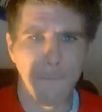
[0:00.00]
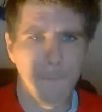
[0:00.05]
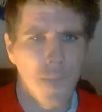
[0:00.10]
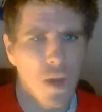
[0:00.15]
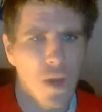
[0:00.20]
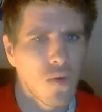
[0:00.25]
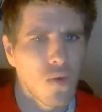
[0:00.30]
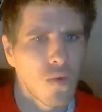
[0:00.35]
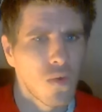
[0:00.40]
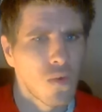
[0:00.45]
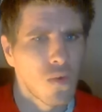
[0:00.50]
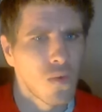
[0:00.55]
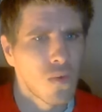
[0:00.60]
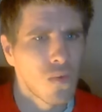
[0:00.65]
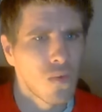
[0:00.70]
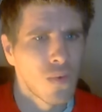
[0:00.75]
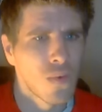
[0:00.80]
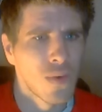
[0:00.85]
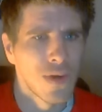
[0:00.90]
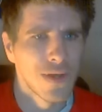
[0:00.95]
Pew!
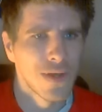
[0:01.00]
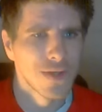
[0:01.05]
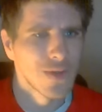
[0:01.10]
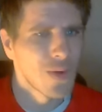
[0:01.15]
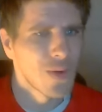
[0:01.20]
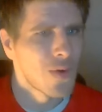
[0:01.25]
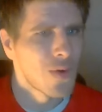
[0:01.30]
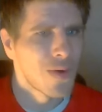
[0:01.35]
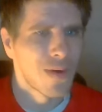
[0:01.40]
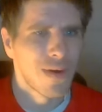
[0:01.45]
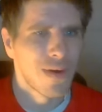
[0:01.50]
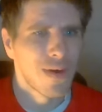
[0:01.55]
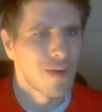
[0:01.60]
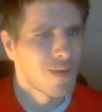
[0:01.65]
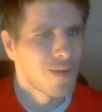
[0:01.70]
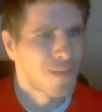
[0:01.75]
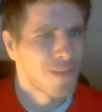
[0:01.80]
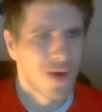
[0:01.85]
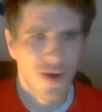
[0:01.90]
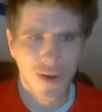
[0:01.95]

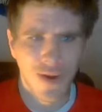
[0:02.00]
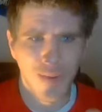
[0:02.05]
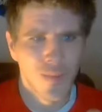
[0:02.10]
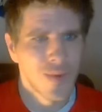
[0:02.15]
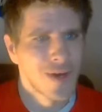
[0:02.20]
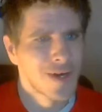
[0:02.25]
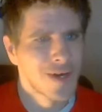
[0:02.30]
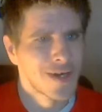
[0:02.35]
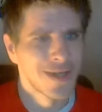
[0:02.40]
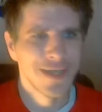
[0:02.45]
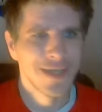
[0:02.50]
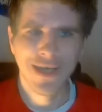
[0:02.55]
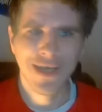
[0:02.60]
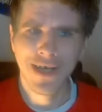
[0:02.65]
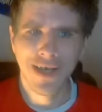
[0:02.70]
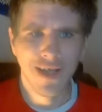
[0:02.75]
Oh my word.